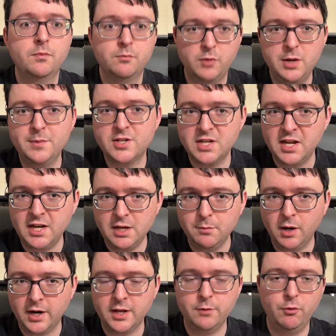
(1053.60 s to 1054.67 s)
pretty much
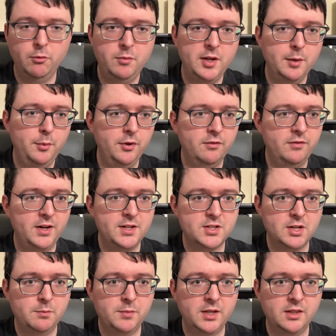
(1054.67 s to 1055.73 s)
anybody will be able to find
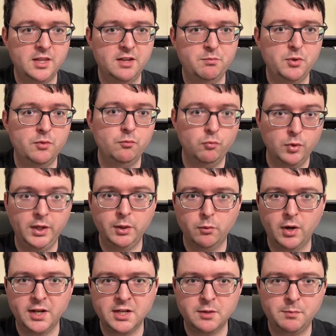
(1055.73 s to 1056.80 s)
something they've been really
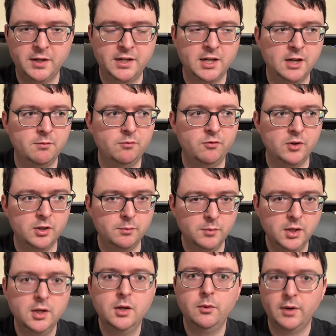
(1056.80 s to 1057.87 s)
wanting to pick up from
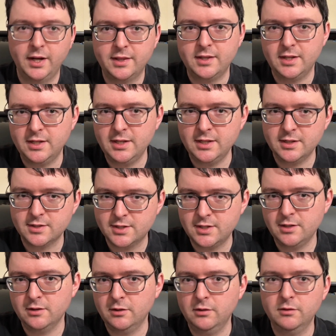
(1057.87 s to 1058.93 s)
what I think is
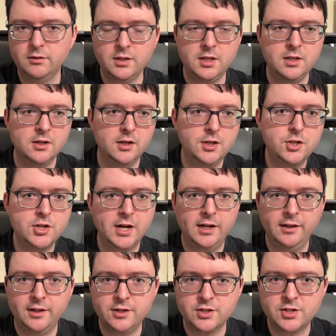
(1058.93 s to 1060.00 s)
still the
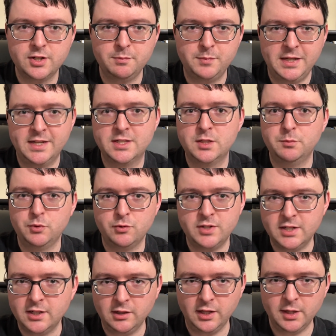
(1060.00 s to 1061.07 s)
unchallenged best
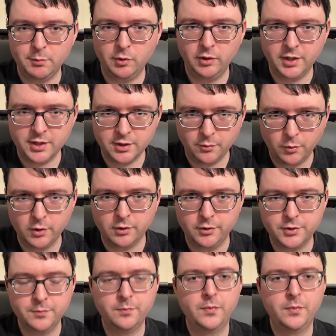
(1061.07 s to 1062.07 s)
boutique label in the world.